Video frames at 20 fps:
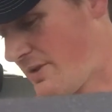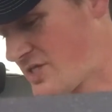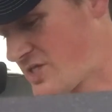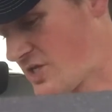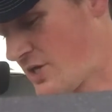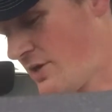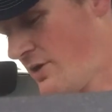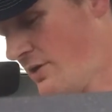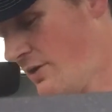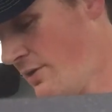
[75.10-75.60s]
to
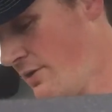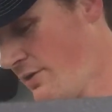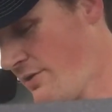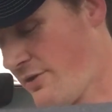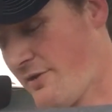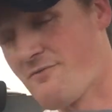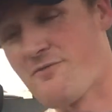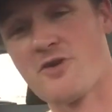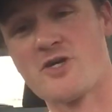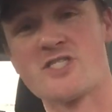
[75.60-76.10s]
mention
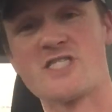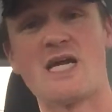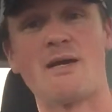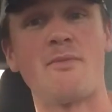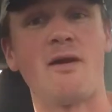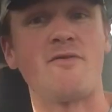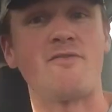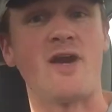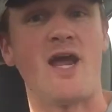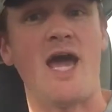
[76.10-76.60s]
the first
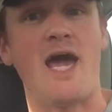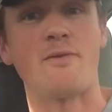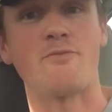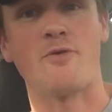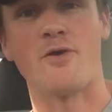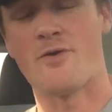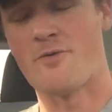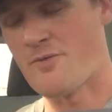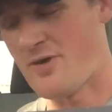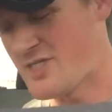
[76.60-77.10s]
time I ever had
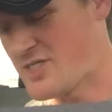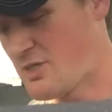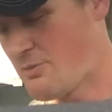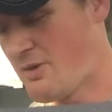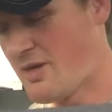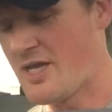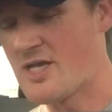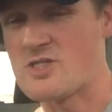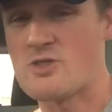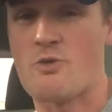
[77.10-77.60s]
one,
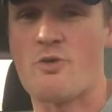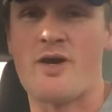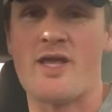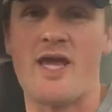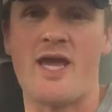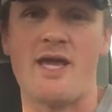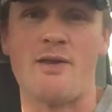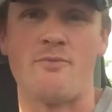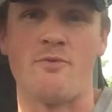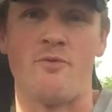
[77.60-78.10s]
WrestleMania
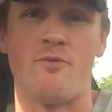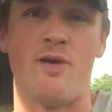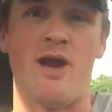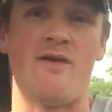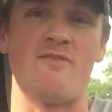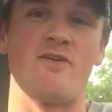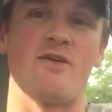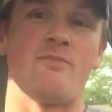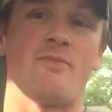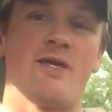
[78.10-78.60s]
28 with
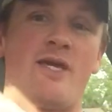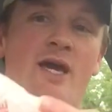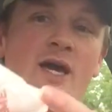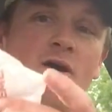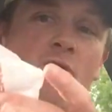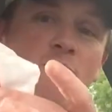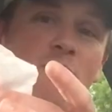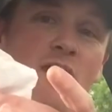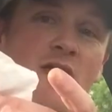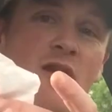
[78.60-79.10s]
Ravi and
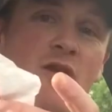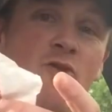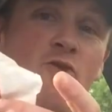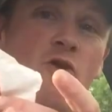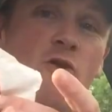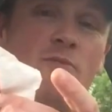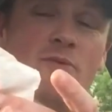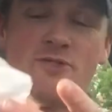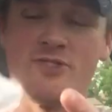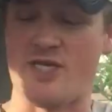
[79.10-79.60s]
Miguel. We got a
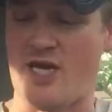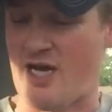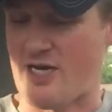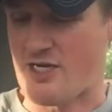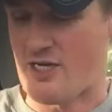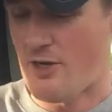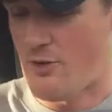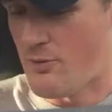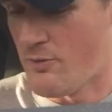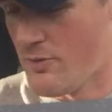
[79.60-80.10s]
normal
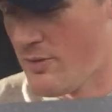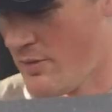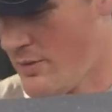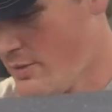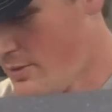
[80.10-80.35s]
taco